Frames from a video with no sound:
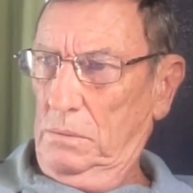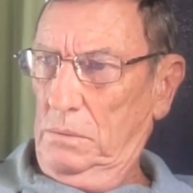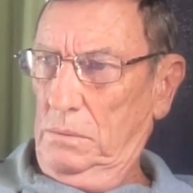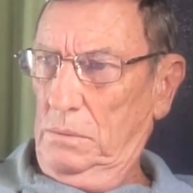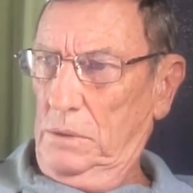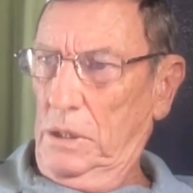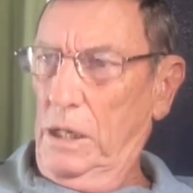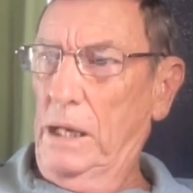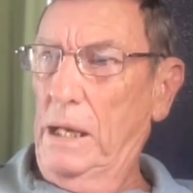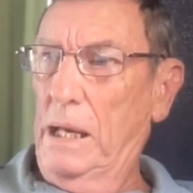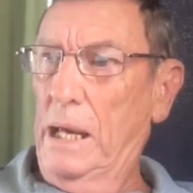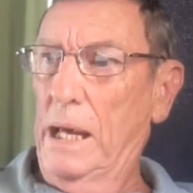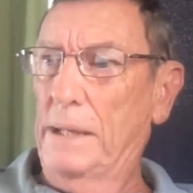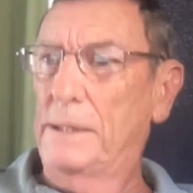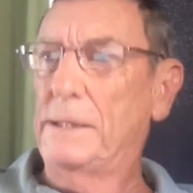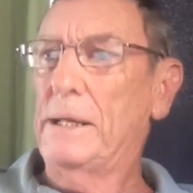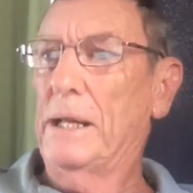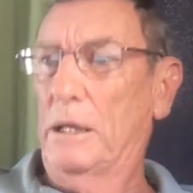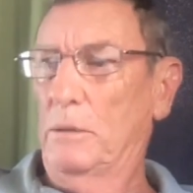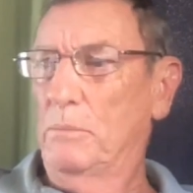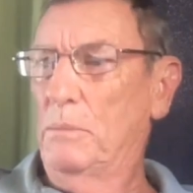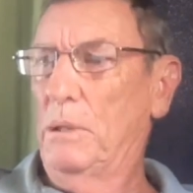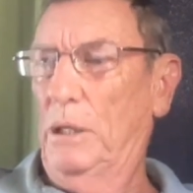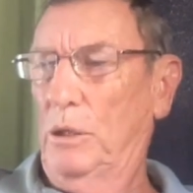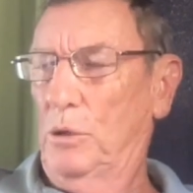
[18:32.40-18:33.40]
he hadn't
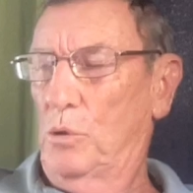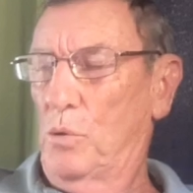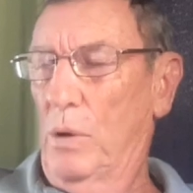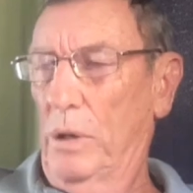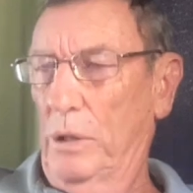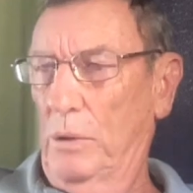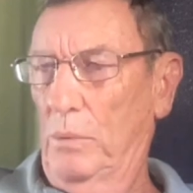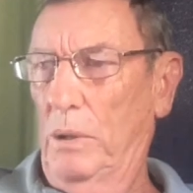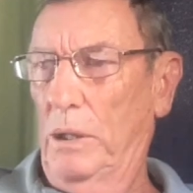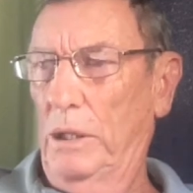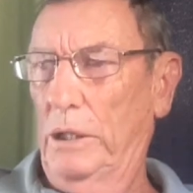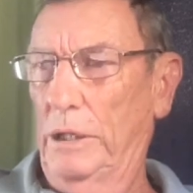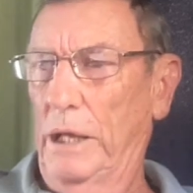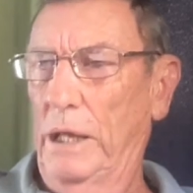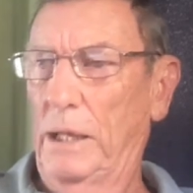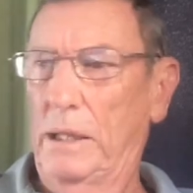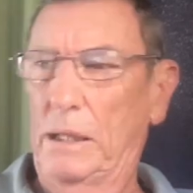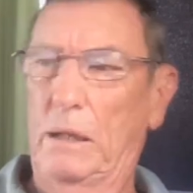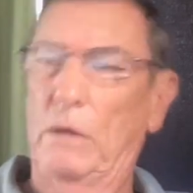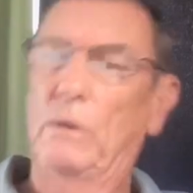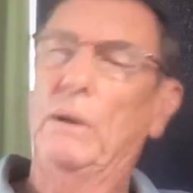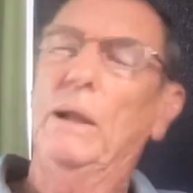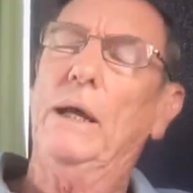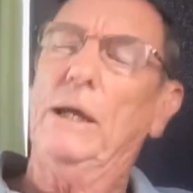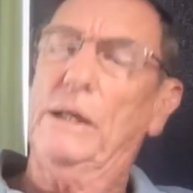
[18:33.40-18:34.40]
had a meal in quite a while yet.
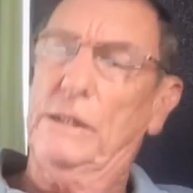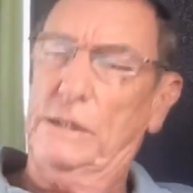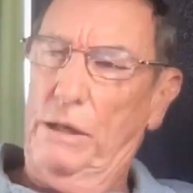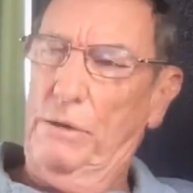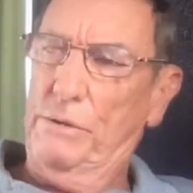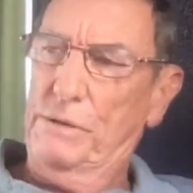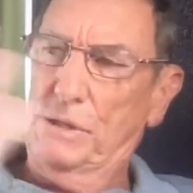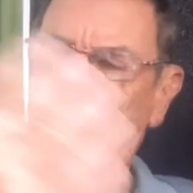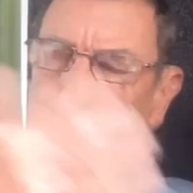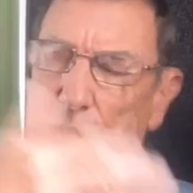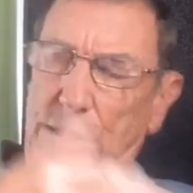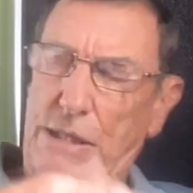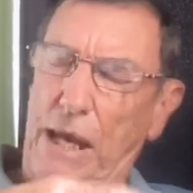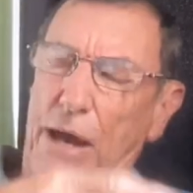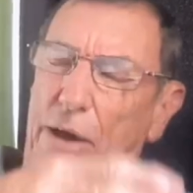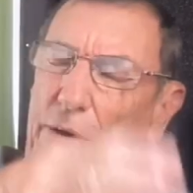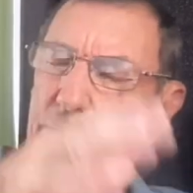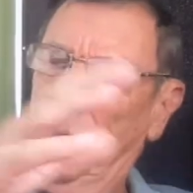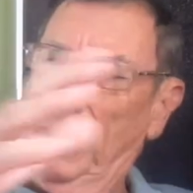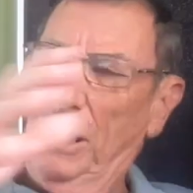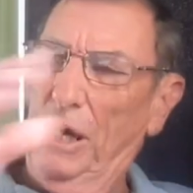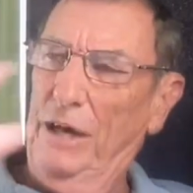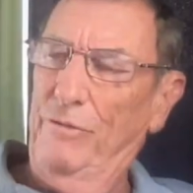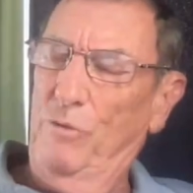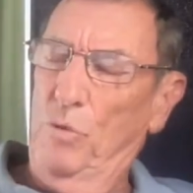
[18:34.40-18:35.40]
So I was just
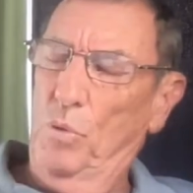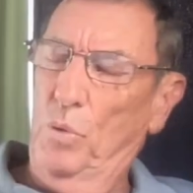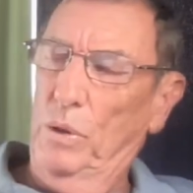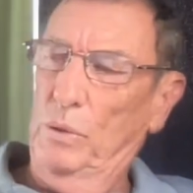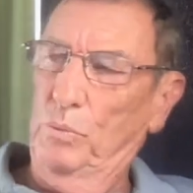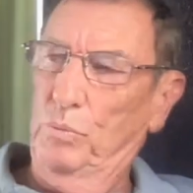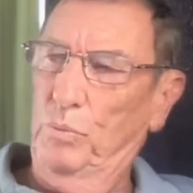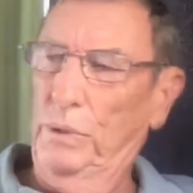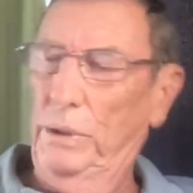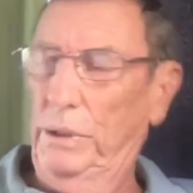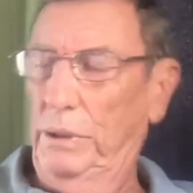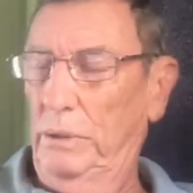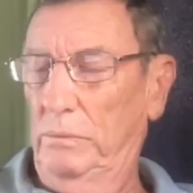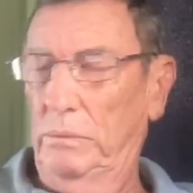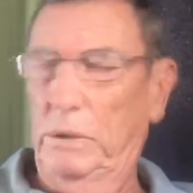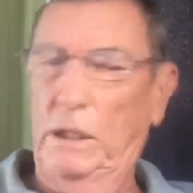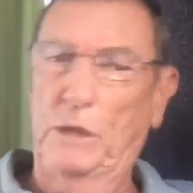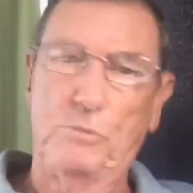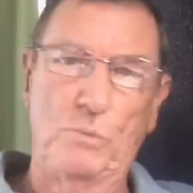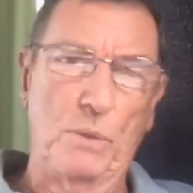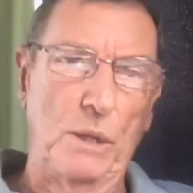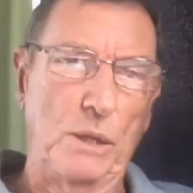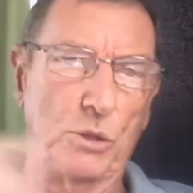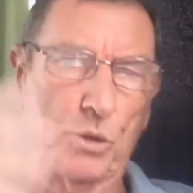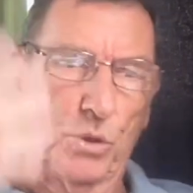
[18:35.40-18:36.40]
going over what we
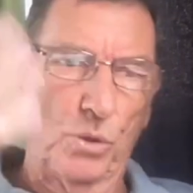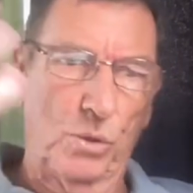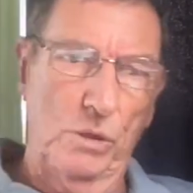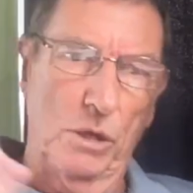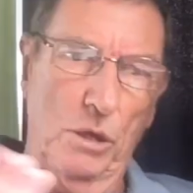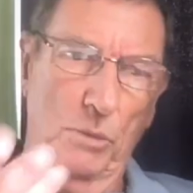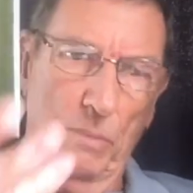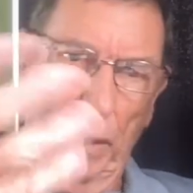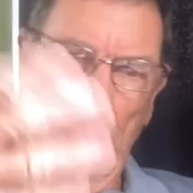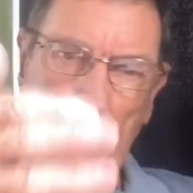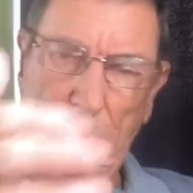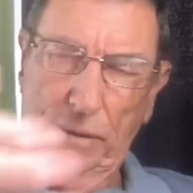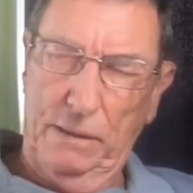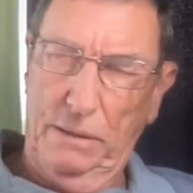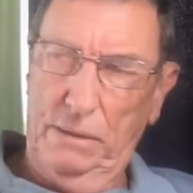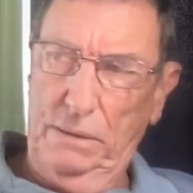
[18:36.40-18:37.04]
had been talking about.